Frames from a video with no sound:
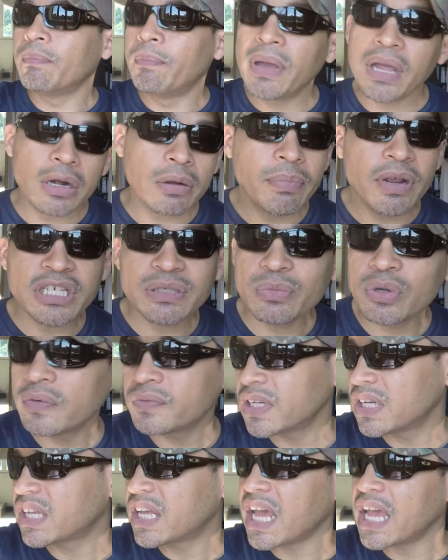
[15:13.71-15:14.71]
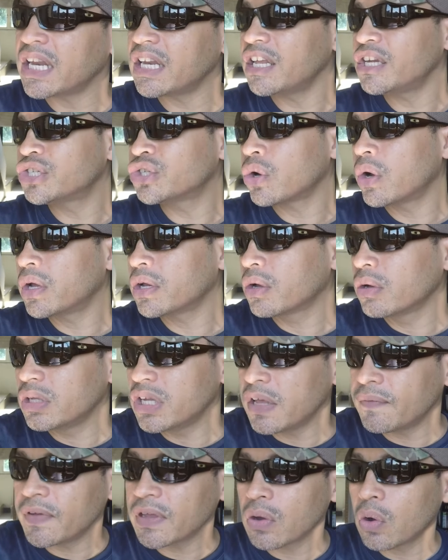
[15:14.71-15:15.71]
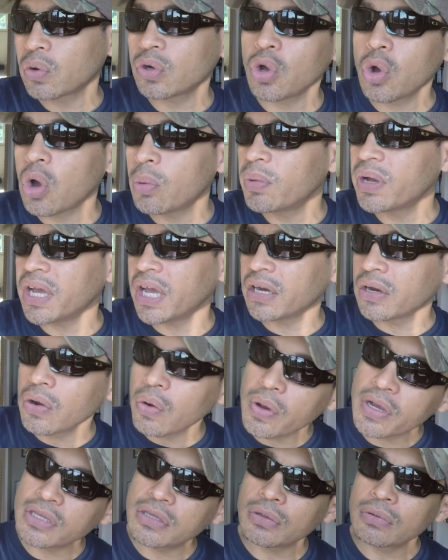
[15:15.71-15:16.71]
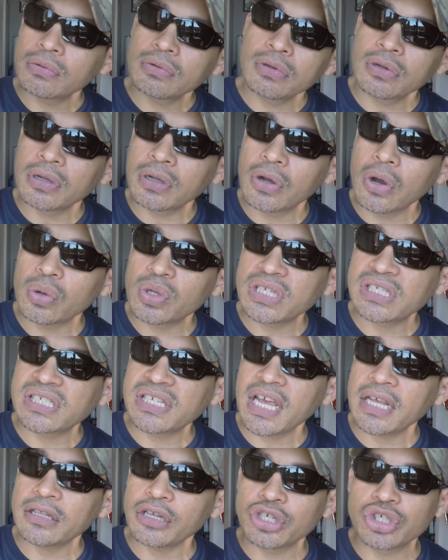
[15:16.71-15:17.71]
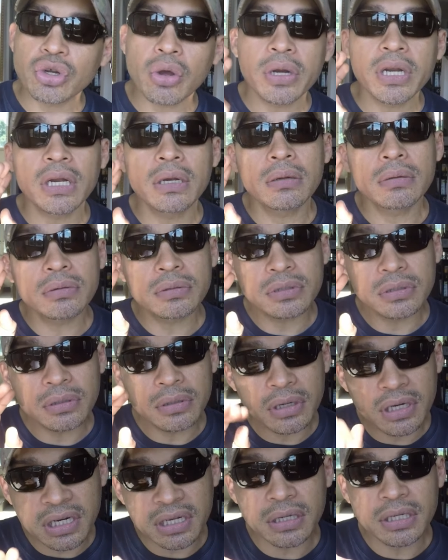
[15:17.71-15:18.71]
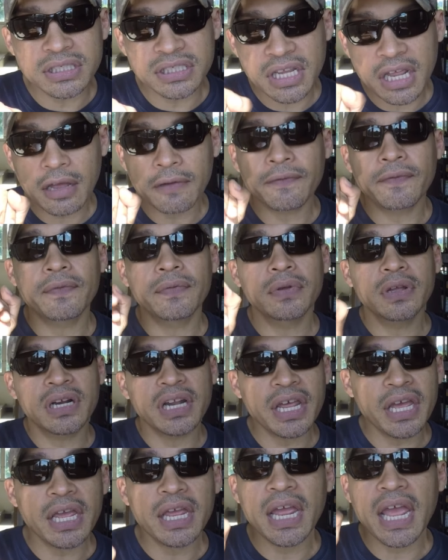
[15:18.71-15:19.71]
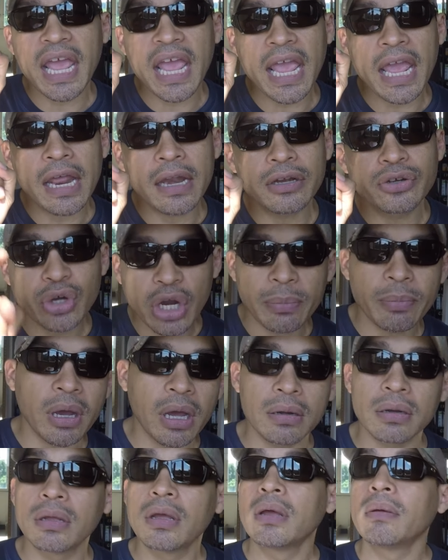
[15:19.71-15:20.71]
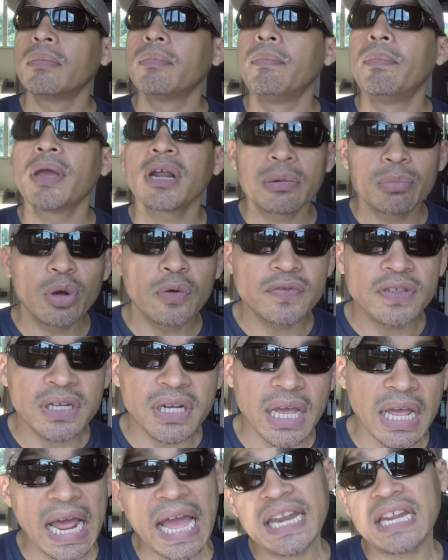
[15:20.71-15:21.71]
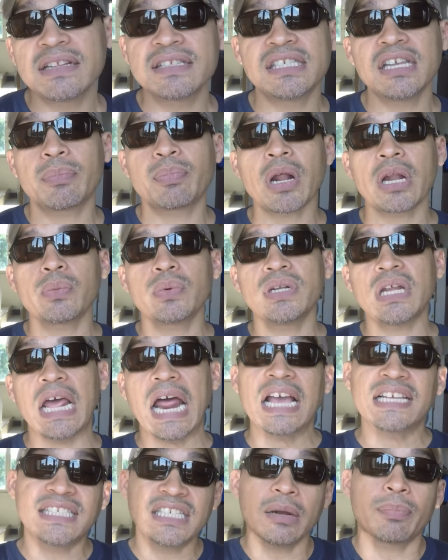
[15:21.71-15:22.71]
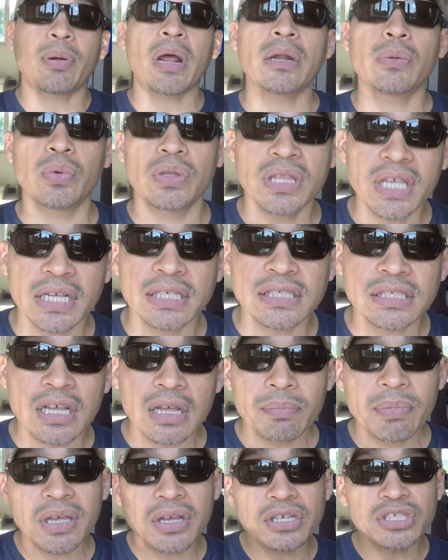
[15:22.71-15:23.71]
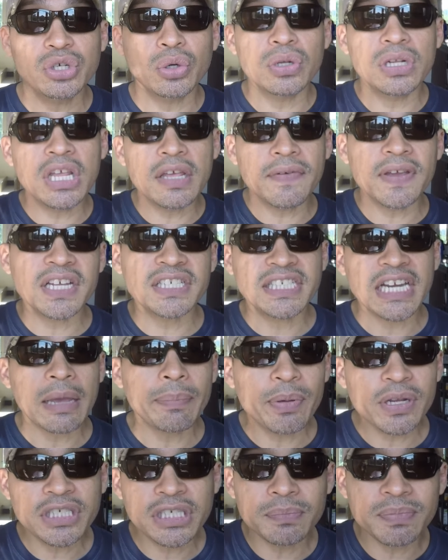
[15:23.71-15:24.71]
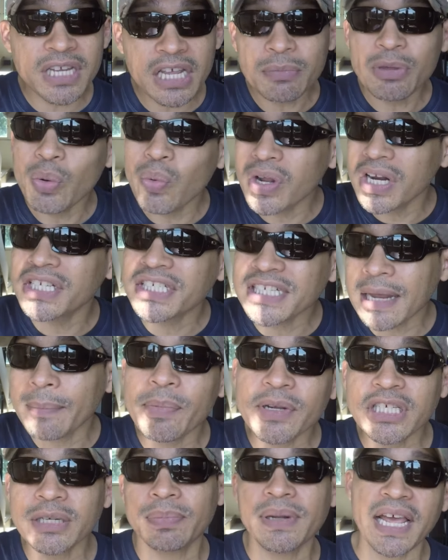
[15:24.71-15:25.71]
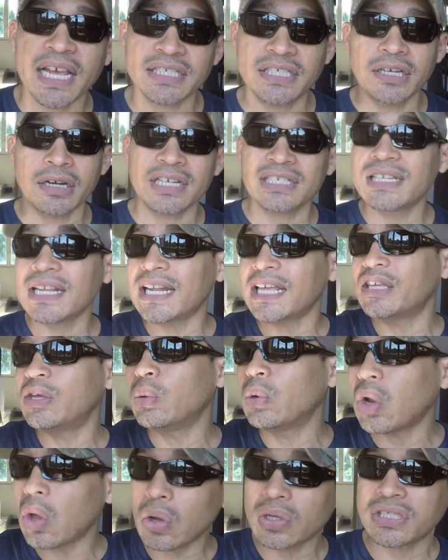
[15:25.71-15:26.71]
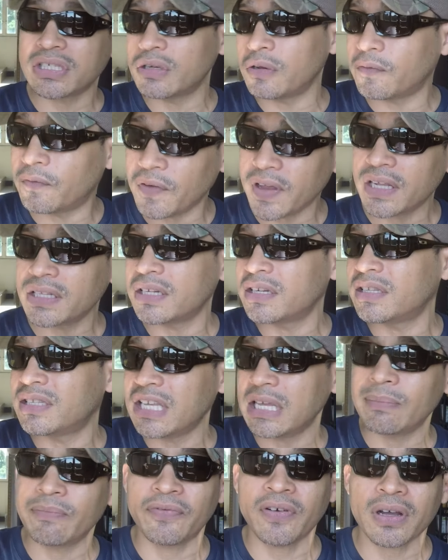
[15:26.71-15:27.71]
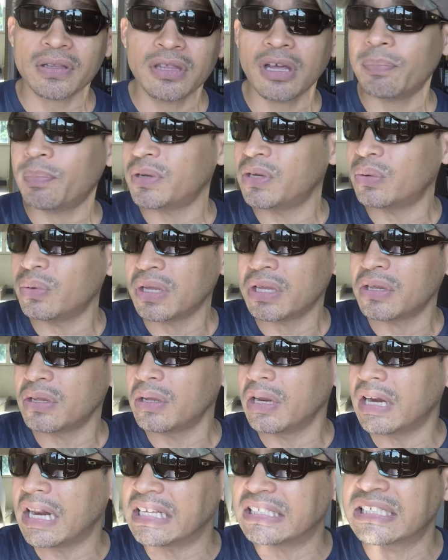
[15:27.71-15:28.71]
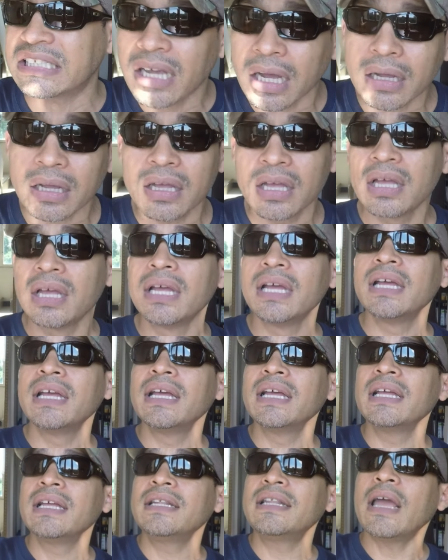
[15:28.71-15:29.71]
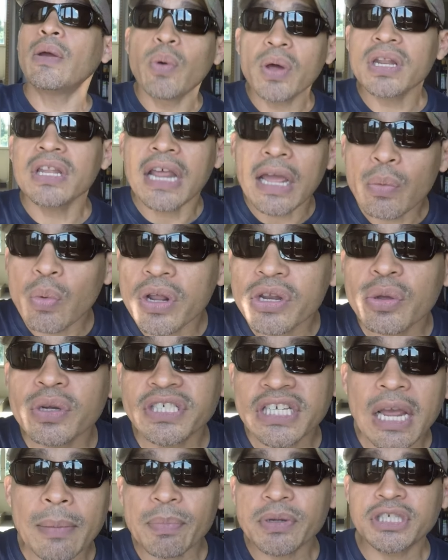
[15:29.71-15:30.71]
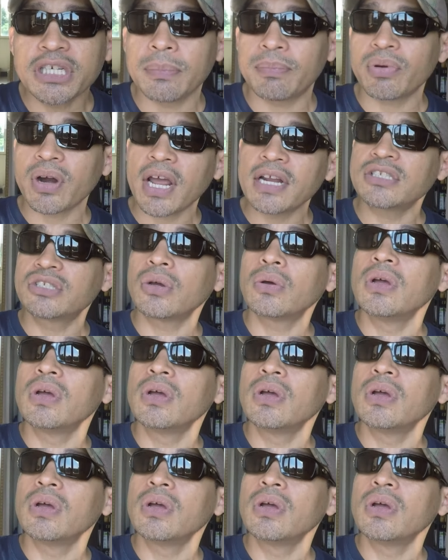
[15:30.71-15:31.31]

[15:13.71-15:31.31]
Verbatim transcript: Bigger bitch move than KD join, leaving Oklahoma and going to uh, Golden State and joining Steph, Clay, and Draymond. Bigger move than that. I didn't see a problem with that. I see a problem with this because you're leaving a championship team. You won a championship last year. It's not like you lost and you failed and the team fucked up and you and they suck. They won. They won your championship, right?